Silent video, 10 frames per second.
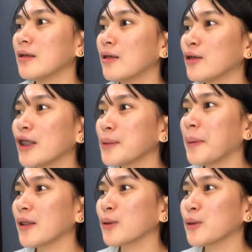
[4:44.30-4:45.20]
on that
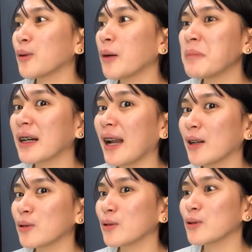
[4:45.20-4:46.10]
spot, gusto ka
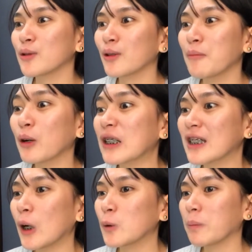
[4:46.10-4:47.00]
maglagot, gusto ka
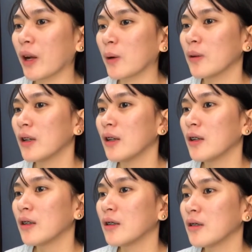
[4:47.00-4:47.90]
mag-shout, pero
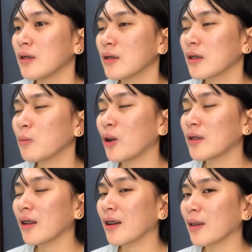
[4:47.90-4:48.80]
imo
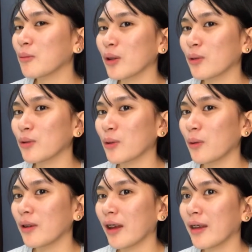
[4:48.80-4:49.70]
na lang imo
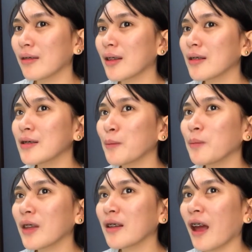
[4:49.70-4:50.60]
i-control. And that is
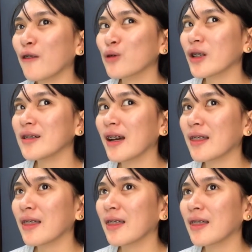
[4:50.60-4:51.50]
something na after that,
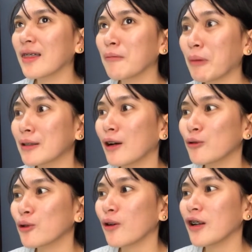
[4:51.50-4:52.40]
pag
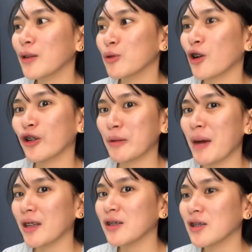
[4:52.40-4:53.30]
na-control na ni mo siya or
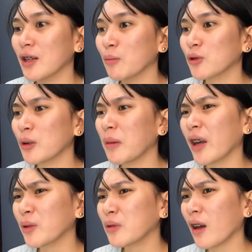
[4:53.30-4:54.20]
na-manage na ni mo siya,
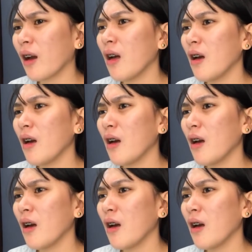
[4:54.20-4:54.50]
makaingon ka.